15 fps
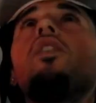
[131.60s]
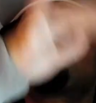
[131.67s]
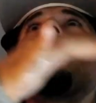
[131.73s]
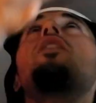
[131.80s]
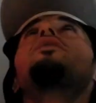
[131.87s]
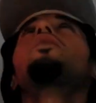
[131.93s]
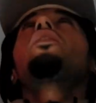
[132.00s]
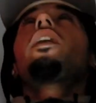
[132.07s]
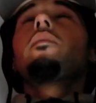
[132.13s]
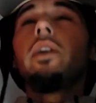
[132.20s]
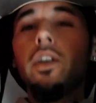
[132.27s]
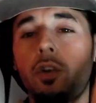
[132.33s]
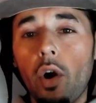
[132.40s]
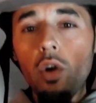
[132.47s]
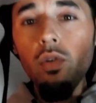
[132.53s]
oh, to family
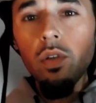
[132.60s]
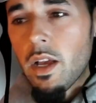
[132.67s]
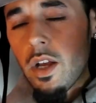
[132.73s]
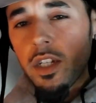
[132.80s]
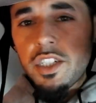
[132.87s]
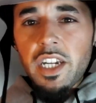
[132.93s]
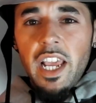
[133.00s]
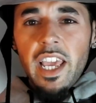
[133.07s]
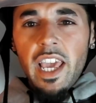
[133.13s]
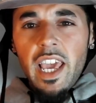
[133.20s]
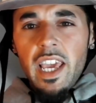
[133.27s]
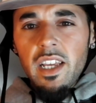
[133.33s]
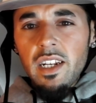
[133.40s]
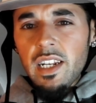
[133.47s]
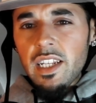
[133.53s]
crew.
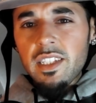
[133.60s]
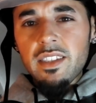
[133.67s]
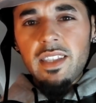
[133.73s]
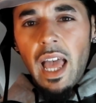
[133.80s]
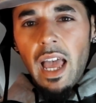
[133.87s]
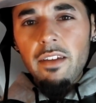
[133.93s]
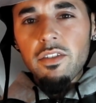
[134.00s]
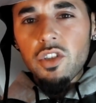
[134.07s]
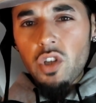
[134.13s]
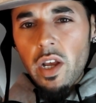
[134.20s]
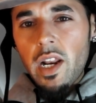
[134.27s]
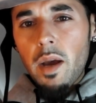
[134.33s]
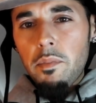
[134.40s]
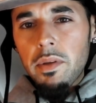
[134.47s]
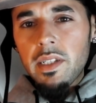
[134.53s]
JA, let's dive straight
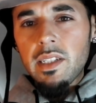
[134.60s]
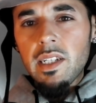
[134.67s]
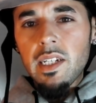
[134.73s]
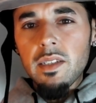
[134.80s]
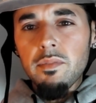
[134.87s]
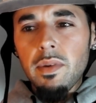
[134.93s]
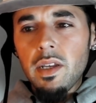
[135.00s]
up into this bit.